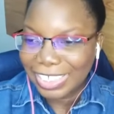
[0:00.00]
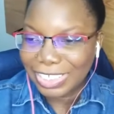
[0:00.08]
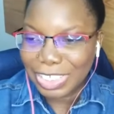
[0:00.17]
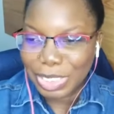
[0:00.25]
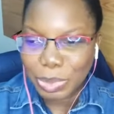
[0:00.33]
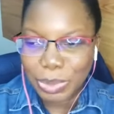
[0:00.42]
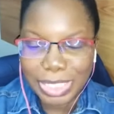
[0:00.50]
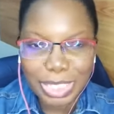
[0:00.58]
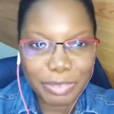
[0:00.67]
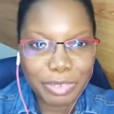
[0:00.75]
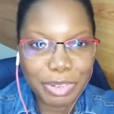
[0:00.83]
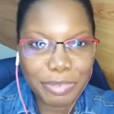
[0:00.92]
Just waiting
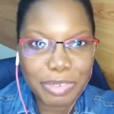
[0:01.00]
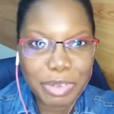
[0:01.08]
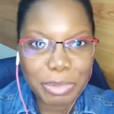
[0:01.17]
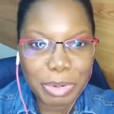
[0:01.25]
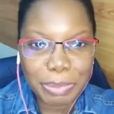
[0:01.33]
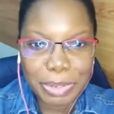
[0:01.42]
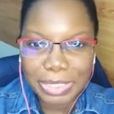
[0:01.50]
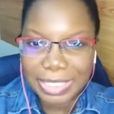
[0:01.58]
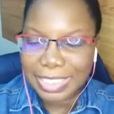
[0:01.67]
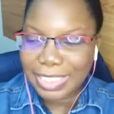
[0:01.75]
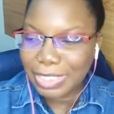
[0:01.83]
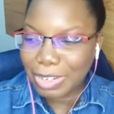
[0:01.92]
for a few more
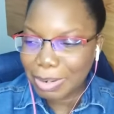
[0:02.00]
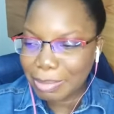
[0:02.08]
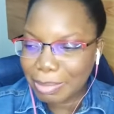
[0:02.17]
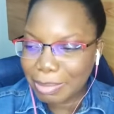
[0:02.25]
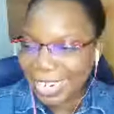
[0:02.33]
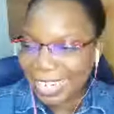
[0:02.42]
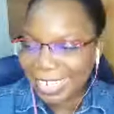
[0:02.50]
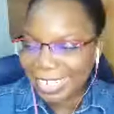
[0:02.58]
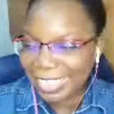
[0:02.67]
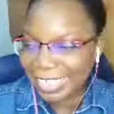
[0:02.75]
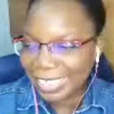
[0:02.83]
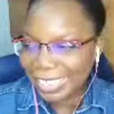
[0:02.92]
persons to come in.
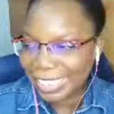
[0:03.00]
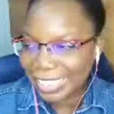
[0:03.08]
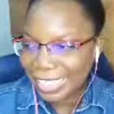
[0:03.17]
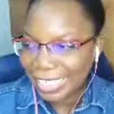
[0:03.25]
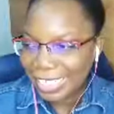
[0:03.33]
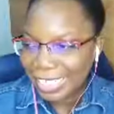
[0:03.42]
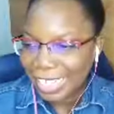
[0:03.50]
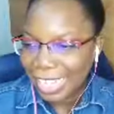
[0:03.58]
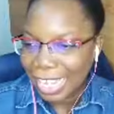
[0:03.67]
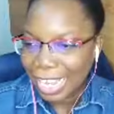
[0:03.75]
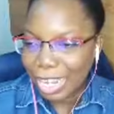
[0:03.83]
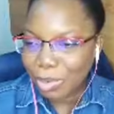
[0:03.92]

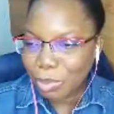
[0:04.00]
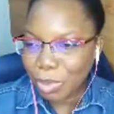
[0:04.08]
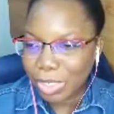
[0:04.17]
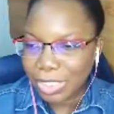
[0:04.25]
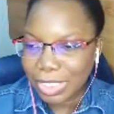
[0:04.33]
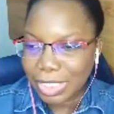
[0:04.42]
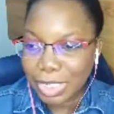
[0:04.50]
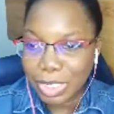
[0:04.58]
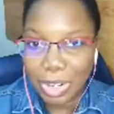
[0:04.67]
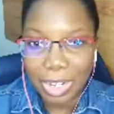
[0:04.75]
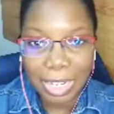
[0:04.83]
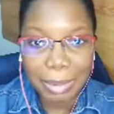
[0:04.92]
I wanted to
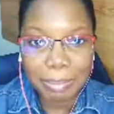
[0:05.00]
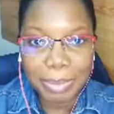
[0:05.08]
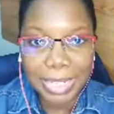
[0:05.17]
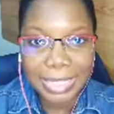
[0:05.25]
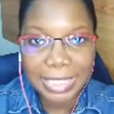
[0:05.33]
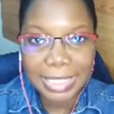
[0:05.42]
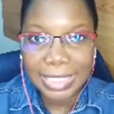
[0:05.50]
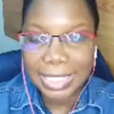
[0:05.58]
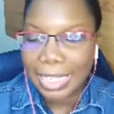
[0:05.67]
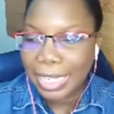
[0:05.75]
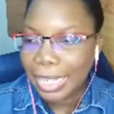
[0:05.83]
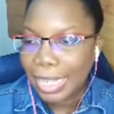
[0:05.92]
talk a bit
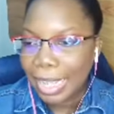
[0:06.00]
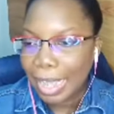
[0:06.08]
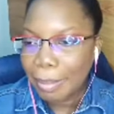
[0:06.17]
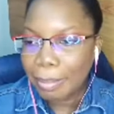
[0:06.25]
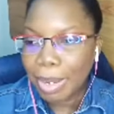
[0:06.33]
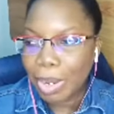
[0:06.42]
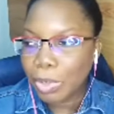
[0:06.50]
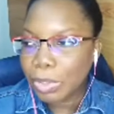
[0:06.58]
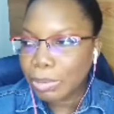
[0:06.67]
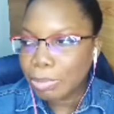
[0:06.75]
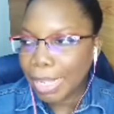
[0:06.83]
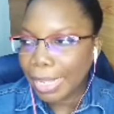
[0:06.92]

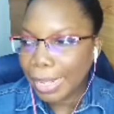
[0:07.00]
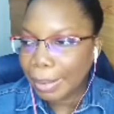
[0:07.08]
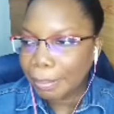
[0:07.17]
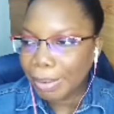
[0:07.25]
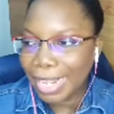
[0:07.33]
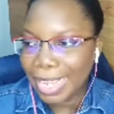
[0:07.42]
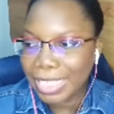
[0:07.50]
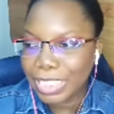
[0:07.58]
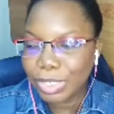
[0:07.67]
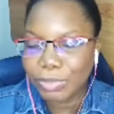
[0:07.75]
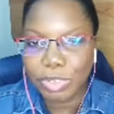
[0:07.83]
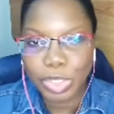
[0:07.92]
about making
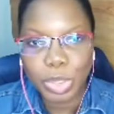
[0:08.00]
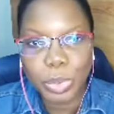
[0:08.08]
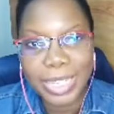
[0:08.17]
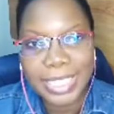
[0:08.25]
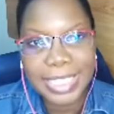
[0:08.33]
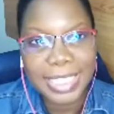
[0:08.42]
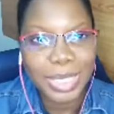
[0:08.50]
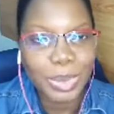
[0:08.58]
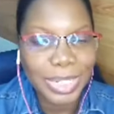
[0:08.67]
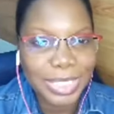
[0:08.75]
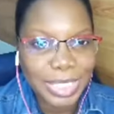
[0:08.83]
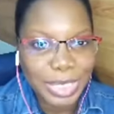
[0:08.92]
plans for
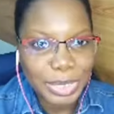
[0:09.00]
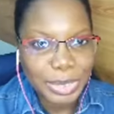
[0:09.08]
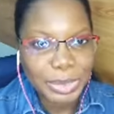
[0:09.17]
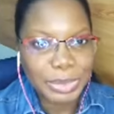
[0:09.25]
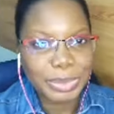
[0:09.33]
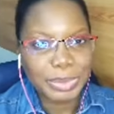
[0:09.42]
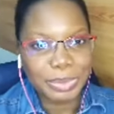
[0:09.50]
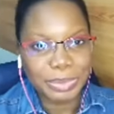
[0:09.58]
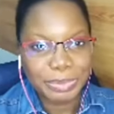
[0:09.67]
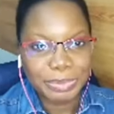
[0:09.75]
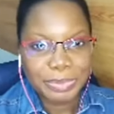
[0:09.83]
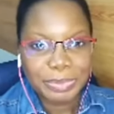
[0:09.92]
2022.
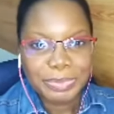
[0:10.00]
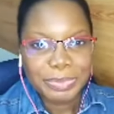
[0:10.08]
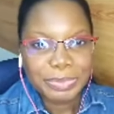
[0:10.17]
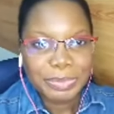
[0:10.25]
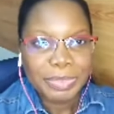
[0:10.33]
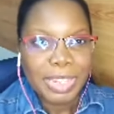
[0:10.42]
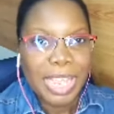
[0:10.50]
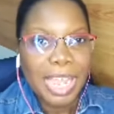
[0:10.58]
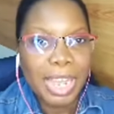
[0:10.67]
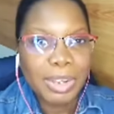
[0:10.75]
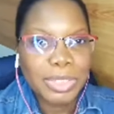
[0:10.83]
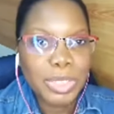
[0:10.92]

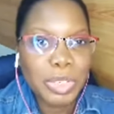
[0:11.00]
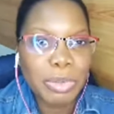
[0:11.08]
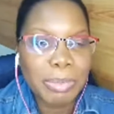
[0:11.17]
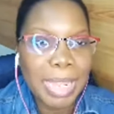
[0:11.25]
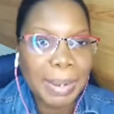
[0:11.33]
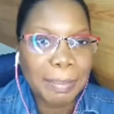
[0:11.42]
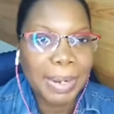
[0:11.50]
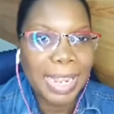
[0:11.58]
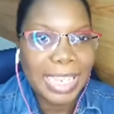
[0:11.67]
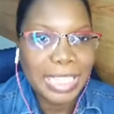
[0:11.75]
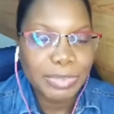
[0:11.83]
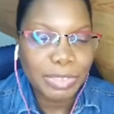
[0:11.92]
How do you make
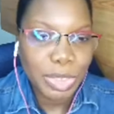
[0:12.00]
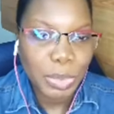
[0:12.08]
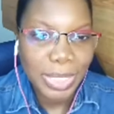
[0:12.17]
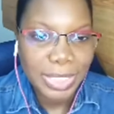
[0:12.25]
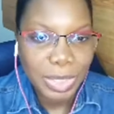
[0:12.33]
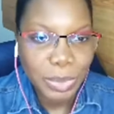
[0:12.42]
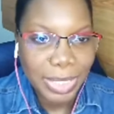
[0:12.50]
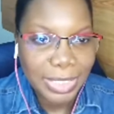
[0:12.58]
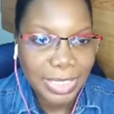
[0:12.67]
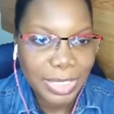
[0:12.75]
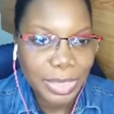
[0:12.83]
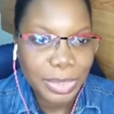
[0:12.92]
plans for
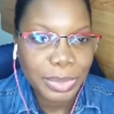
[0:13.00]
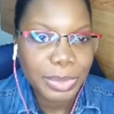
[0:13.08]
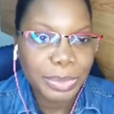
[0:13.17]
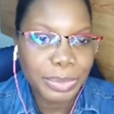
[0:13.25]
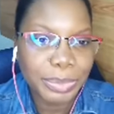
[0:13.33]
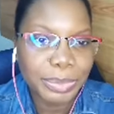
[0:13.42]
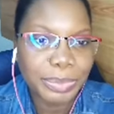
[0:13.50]
2022?